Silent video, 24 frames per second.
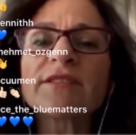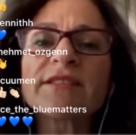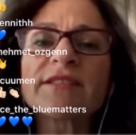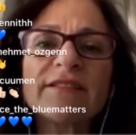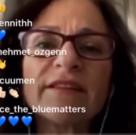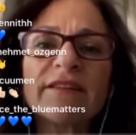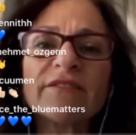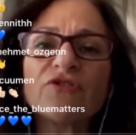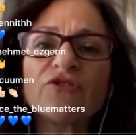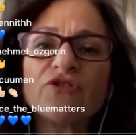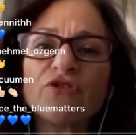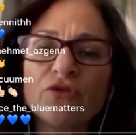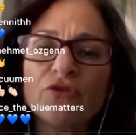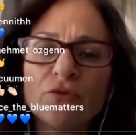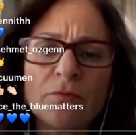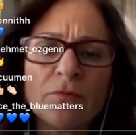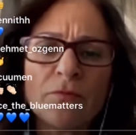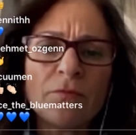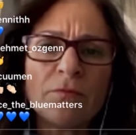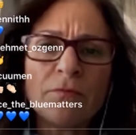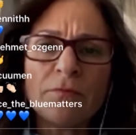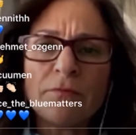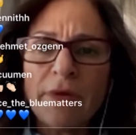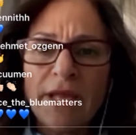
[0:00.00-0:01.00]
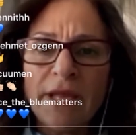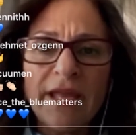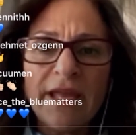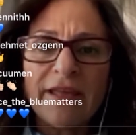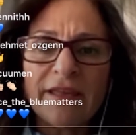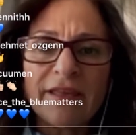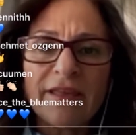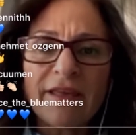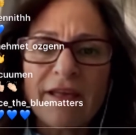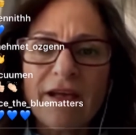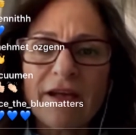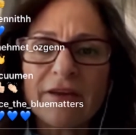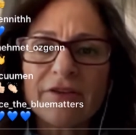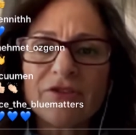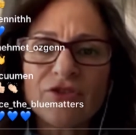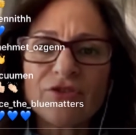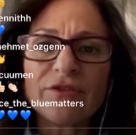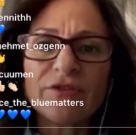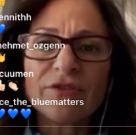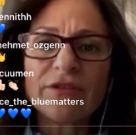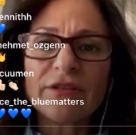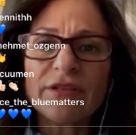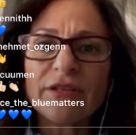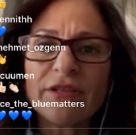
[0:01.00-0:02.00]
that you make, actually,
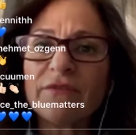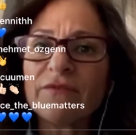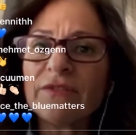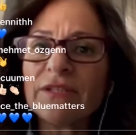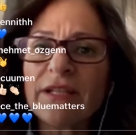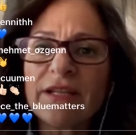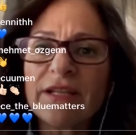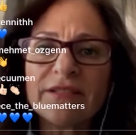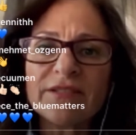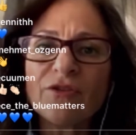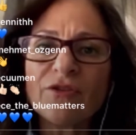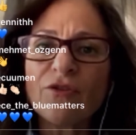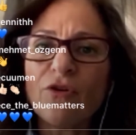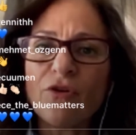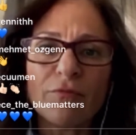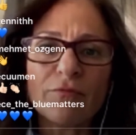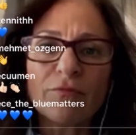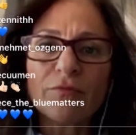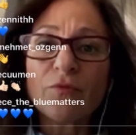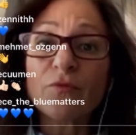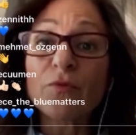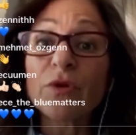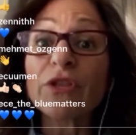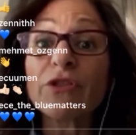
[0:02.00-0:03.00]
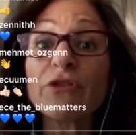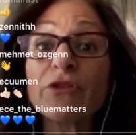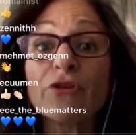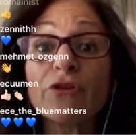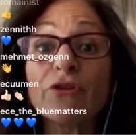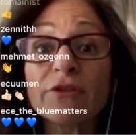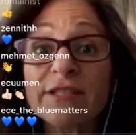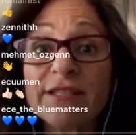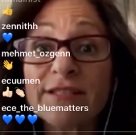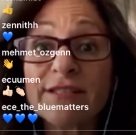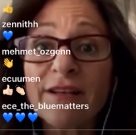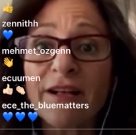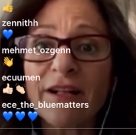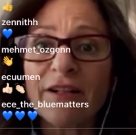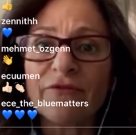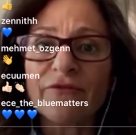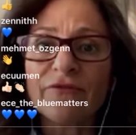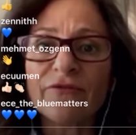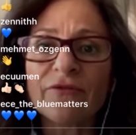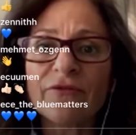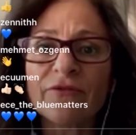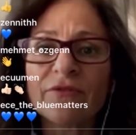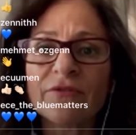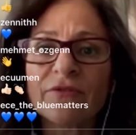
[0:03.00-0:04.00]
even at home with yourself.
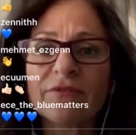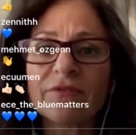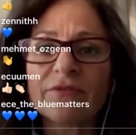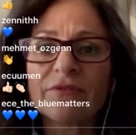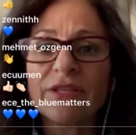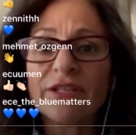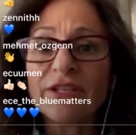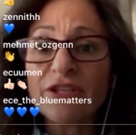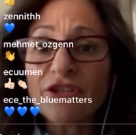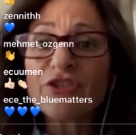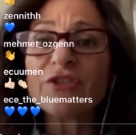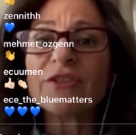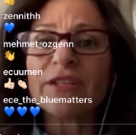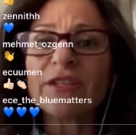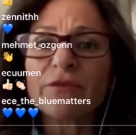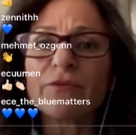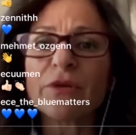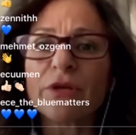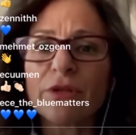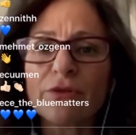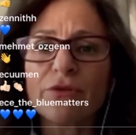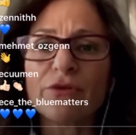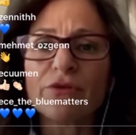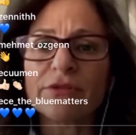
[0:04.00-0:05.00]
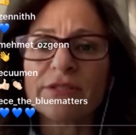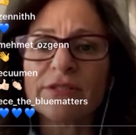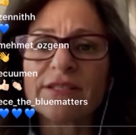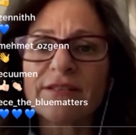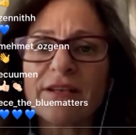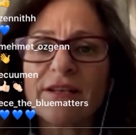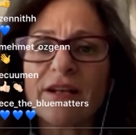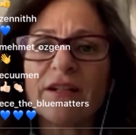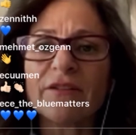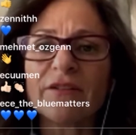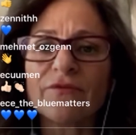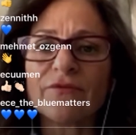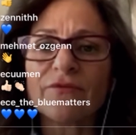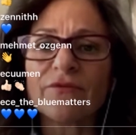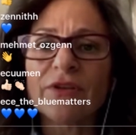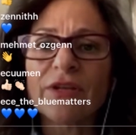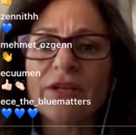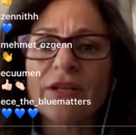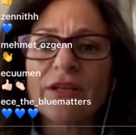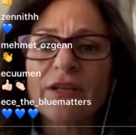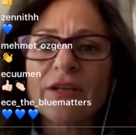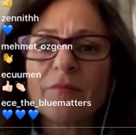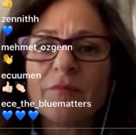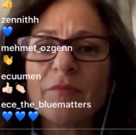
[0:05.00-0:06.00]
Initially with yourself,
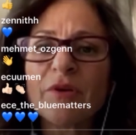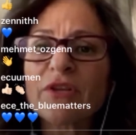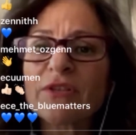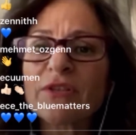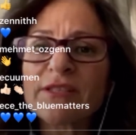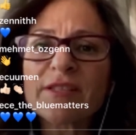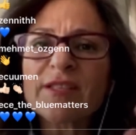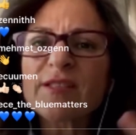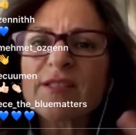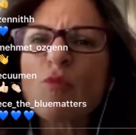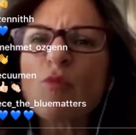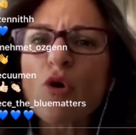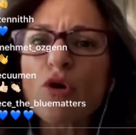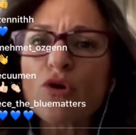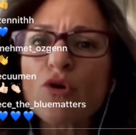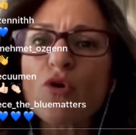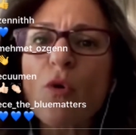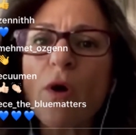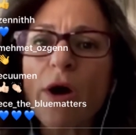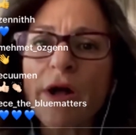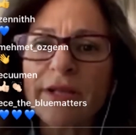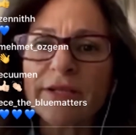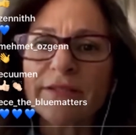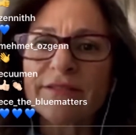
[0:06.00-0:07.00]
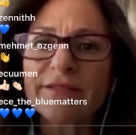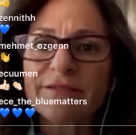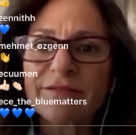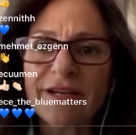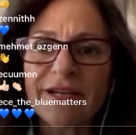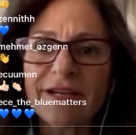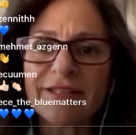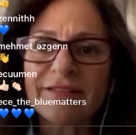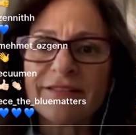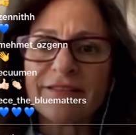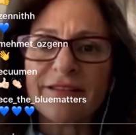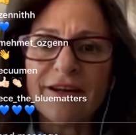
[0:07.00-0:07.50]
because it's more quiet right now.